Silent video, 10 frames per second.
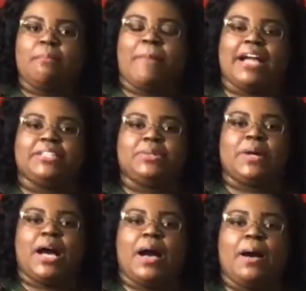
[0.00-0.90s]
my little
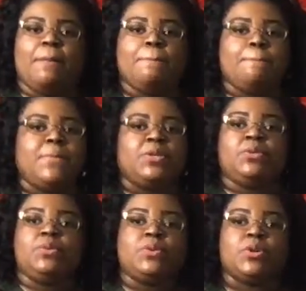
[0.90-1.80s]
uh,
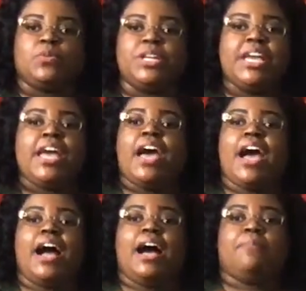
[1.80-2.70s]
moon or um.
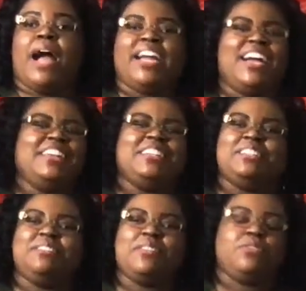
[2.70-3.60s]
I kind
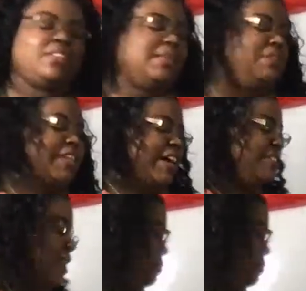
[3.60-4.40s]
of let me tell y'all